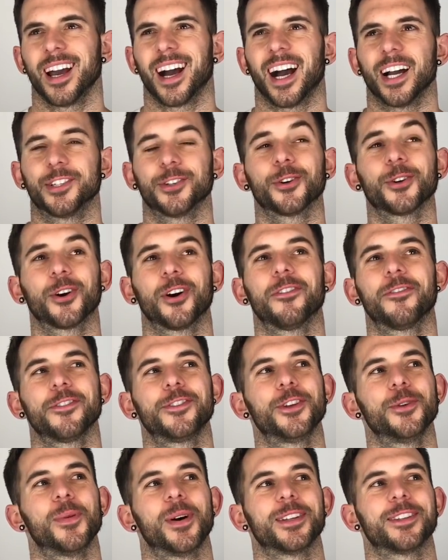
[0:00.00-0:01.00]
I don't want to offer
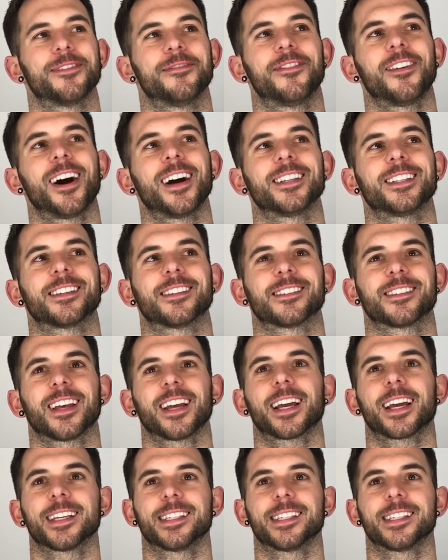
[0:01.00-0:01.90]
too much advice because like I